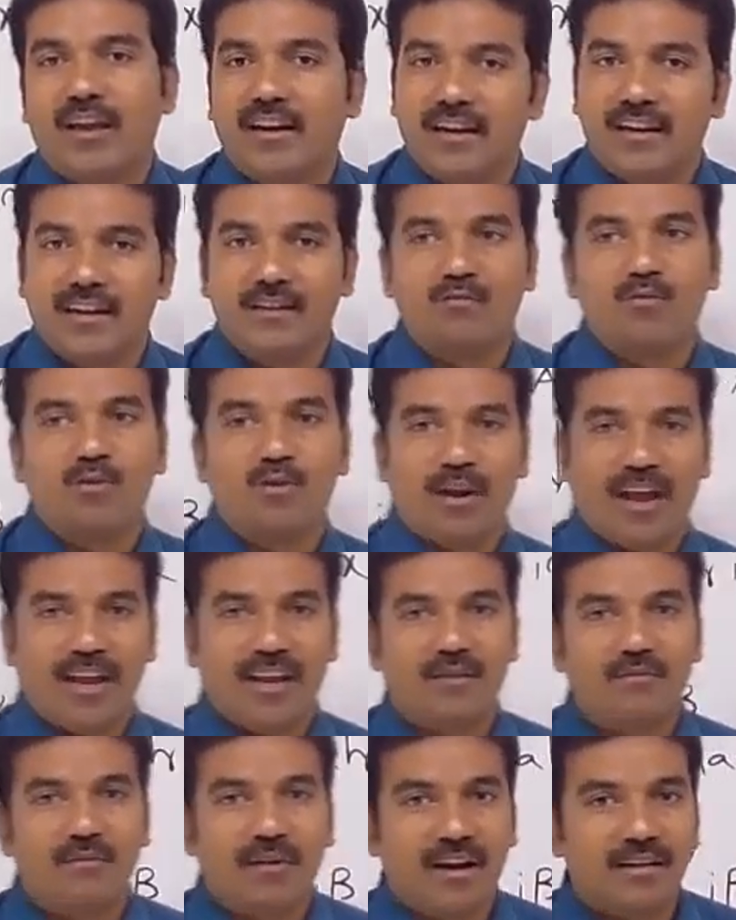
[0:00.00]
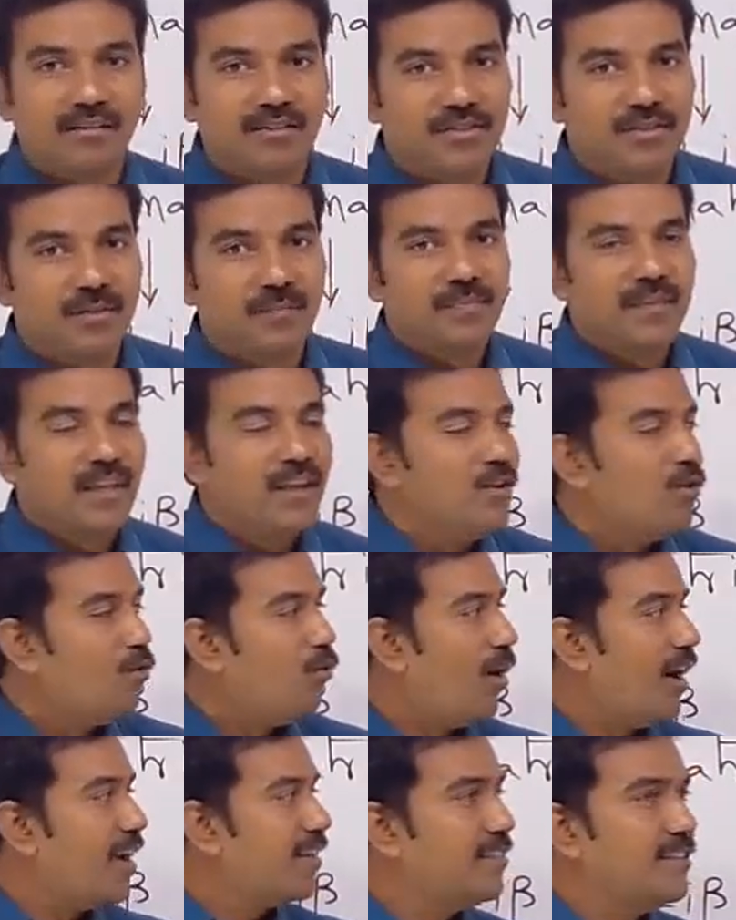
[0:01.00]
case, we are getting 4 eigenvalues.
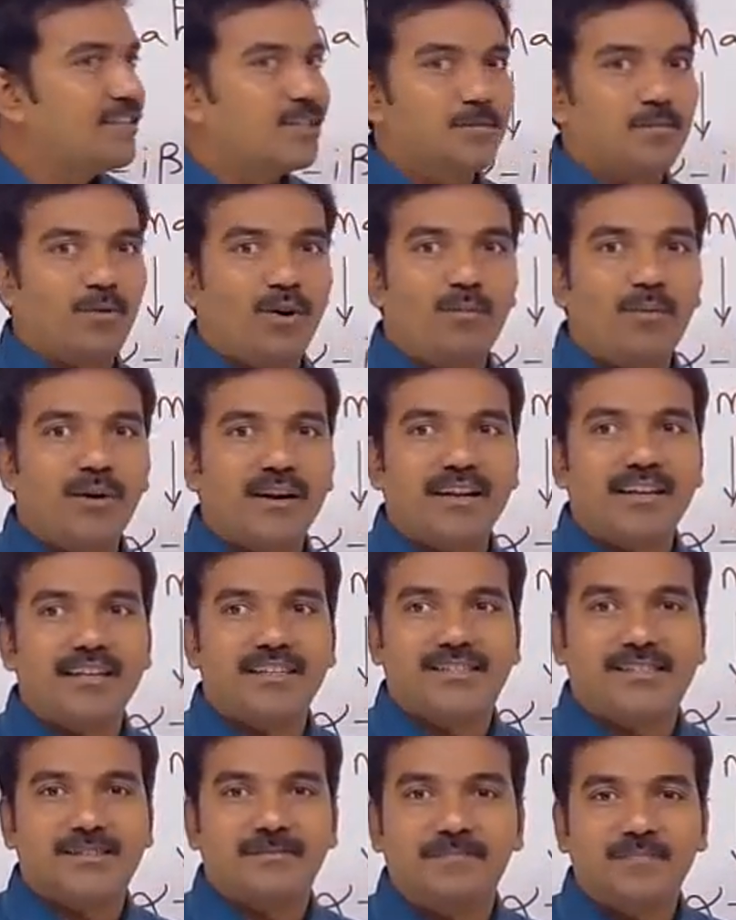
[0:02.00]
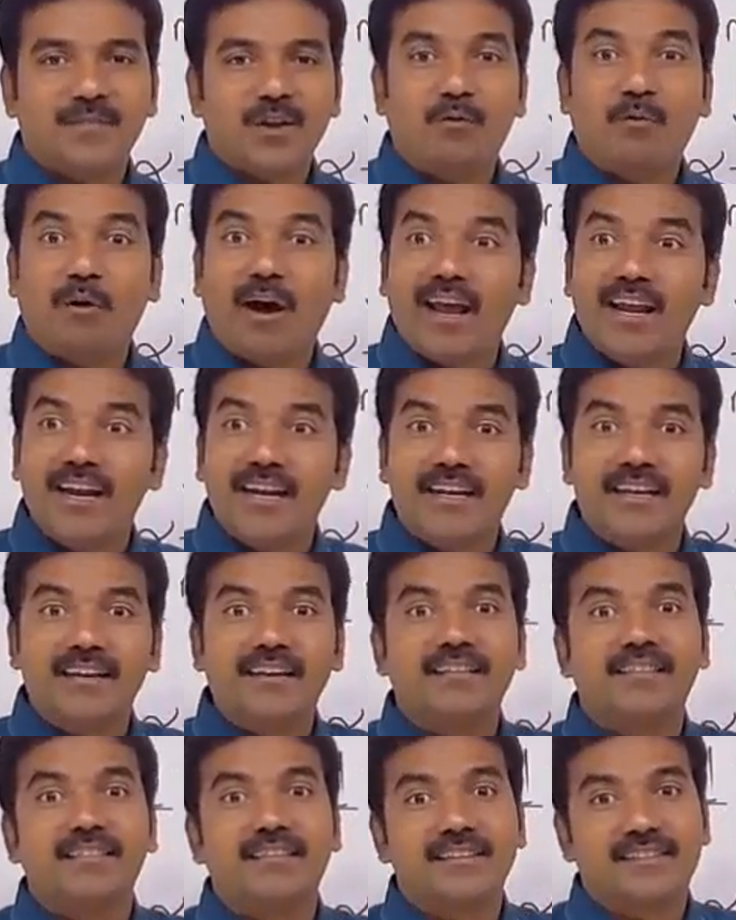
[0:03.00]
Why this property is
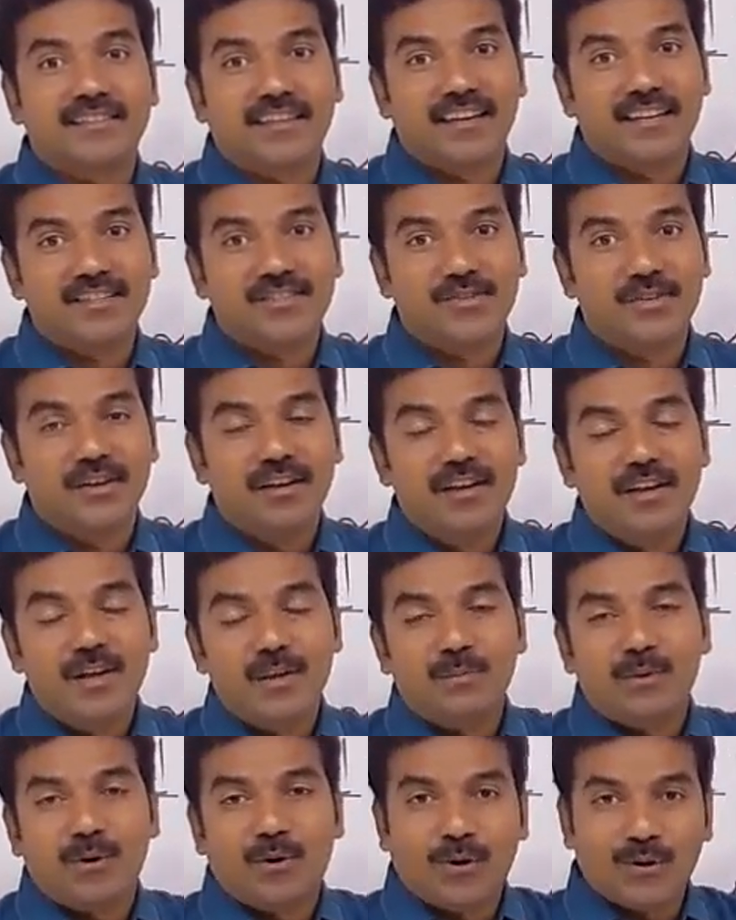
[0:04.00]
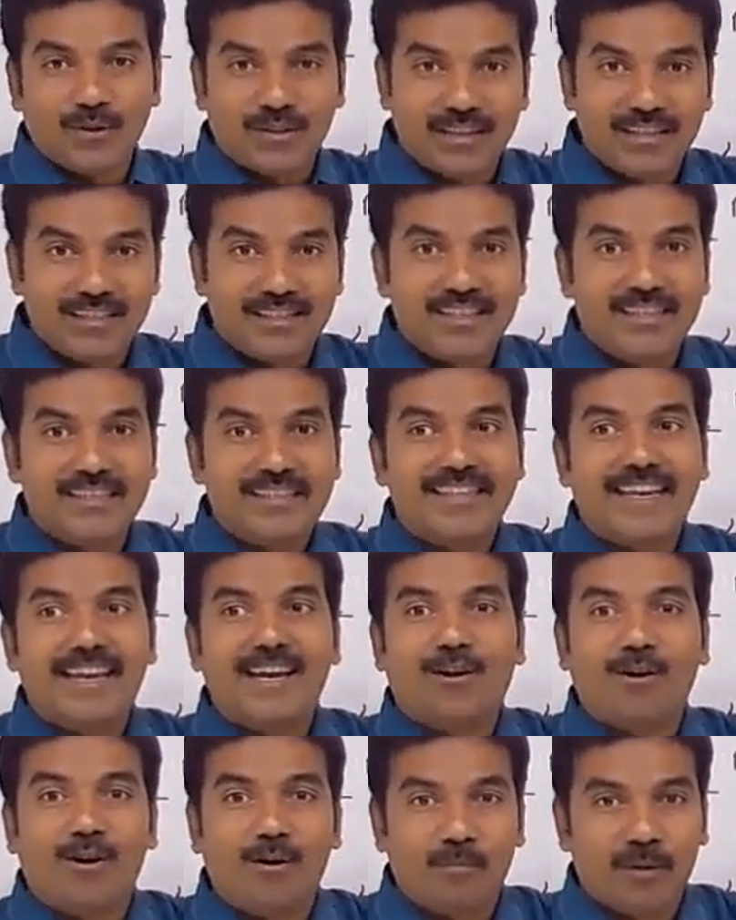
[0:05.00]
violating in this case? Because this
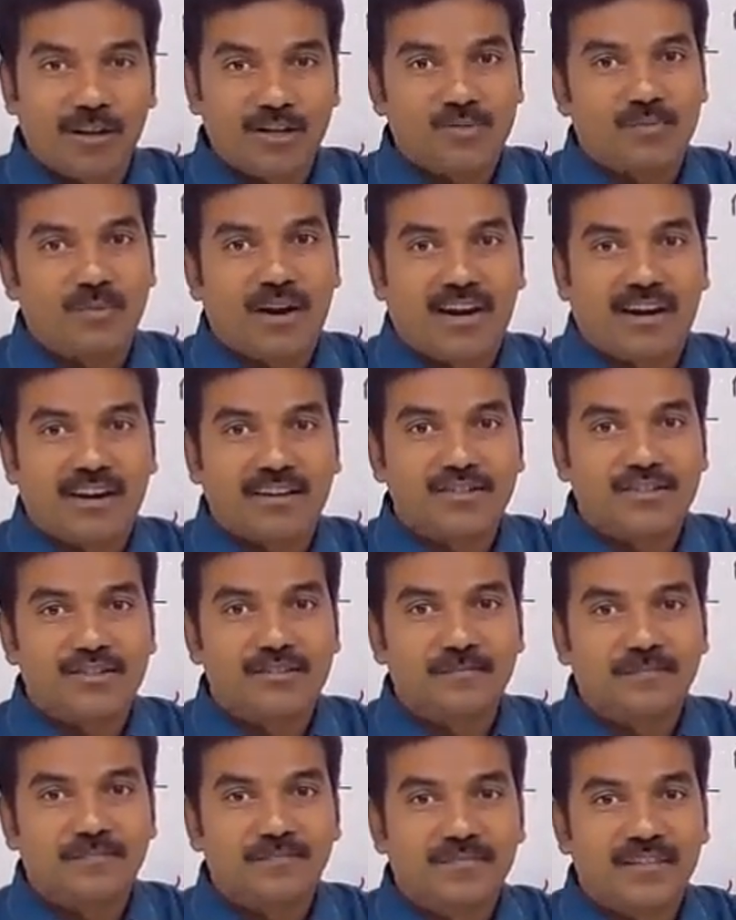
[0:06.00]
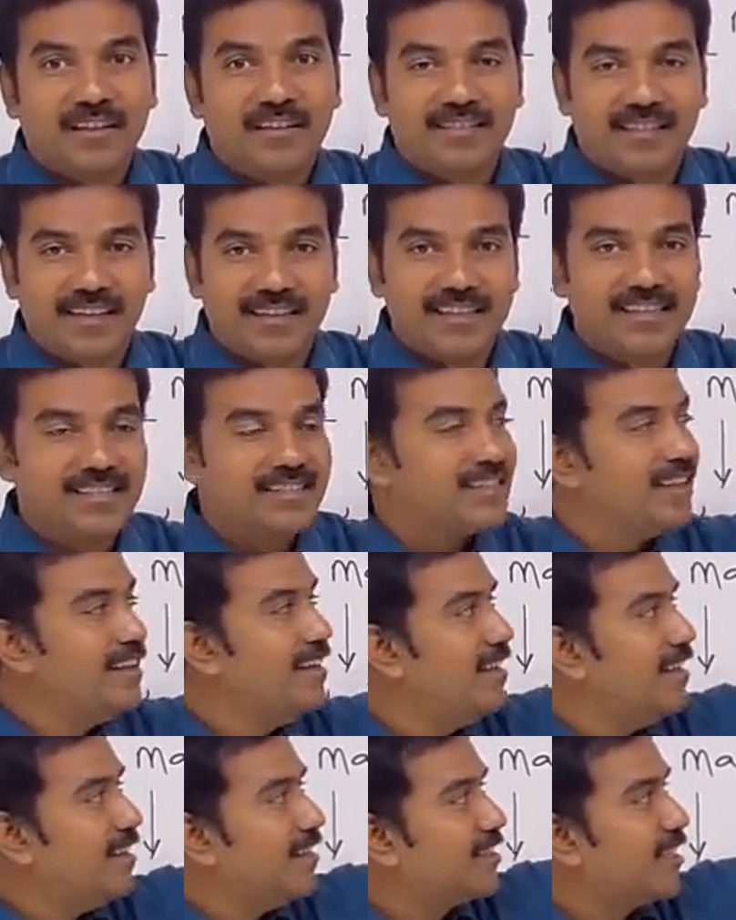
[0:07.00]
is a complex matrix.
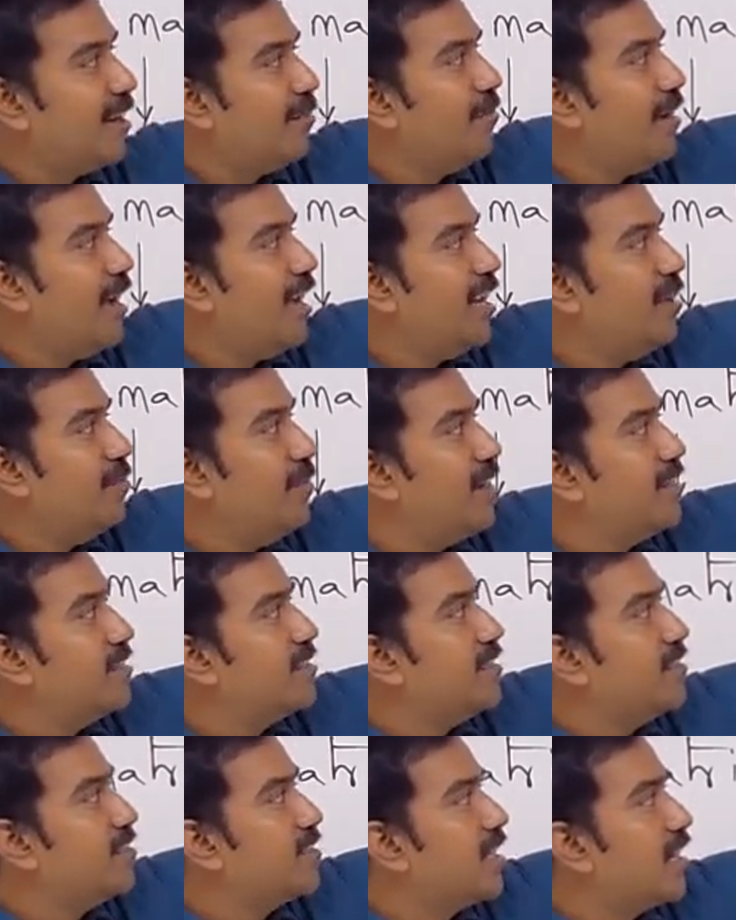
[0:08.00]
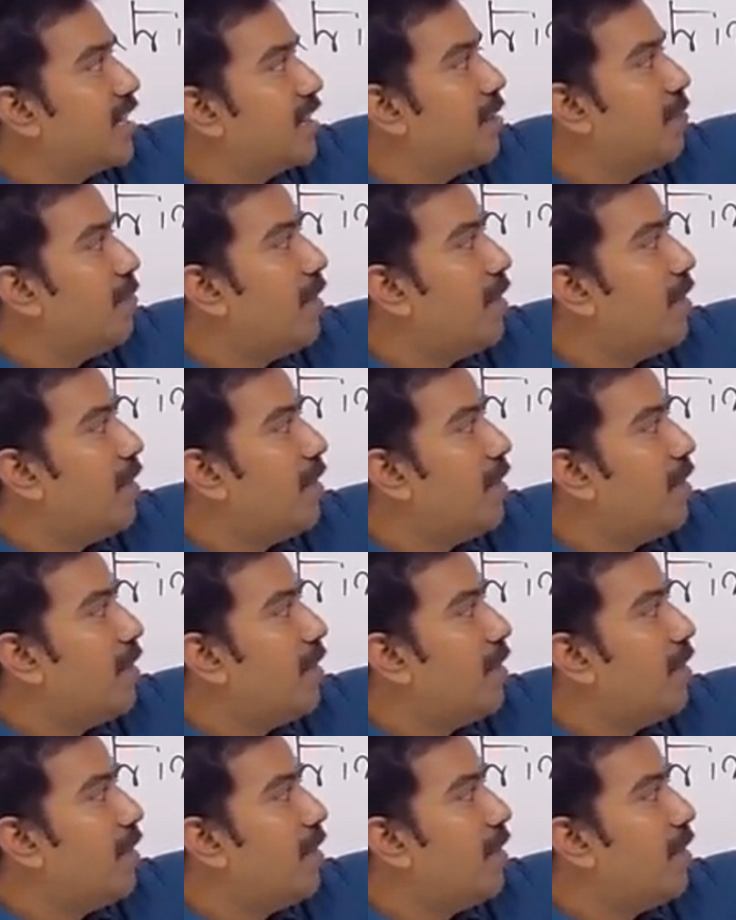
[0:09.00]
That is, some elements